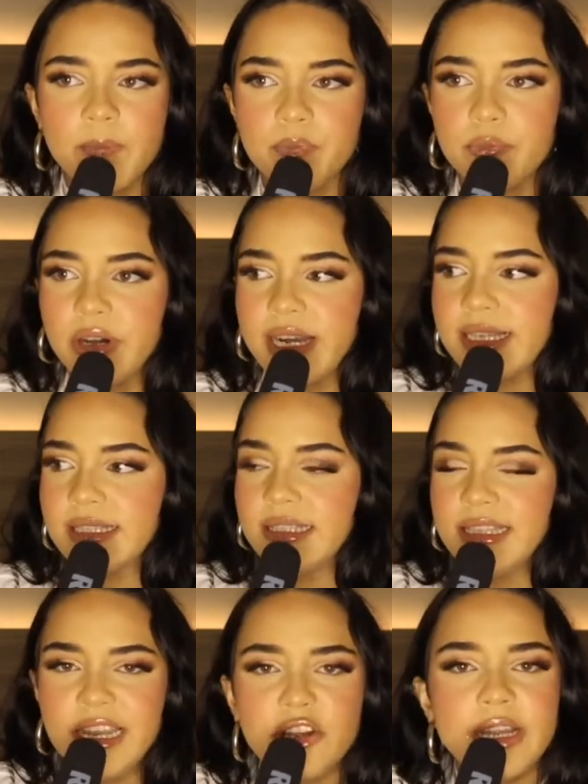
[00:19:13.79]
But it's
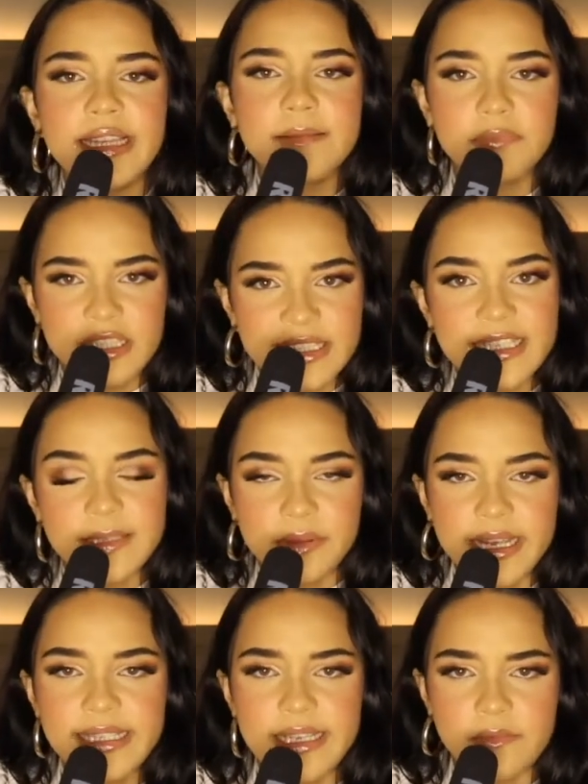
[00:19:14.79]
literally
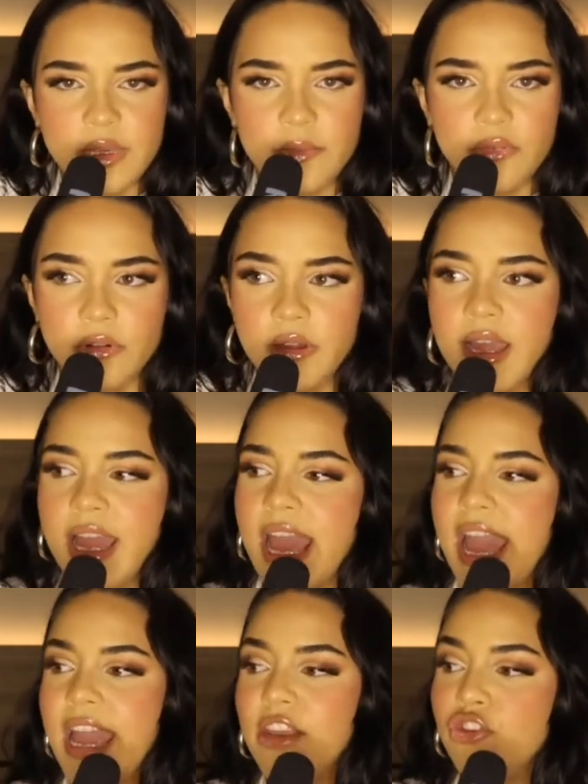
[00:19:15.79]
displacing people.
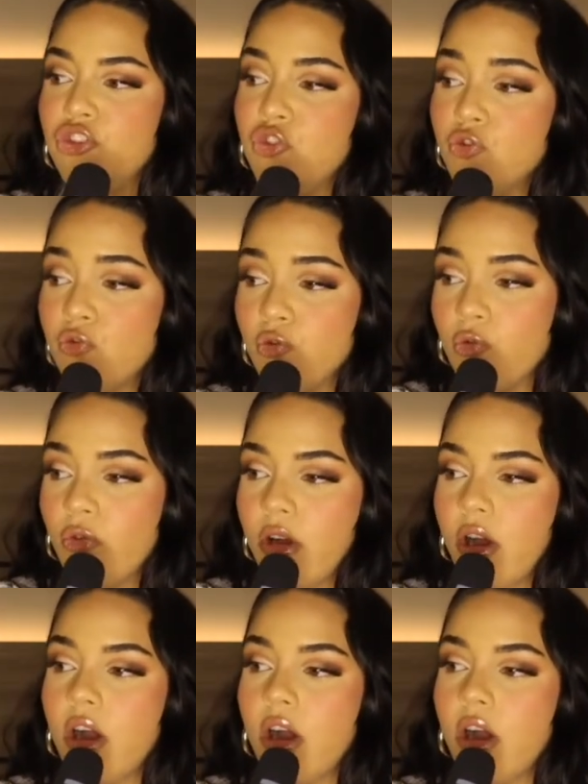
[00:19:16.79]
And you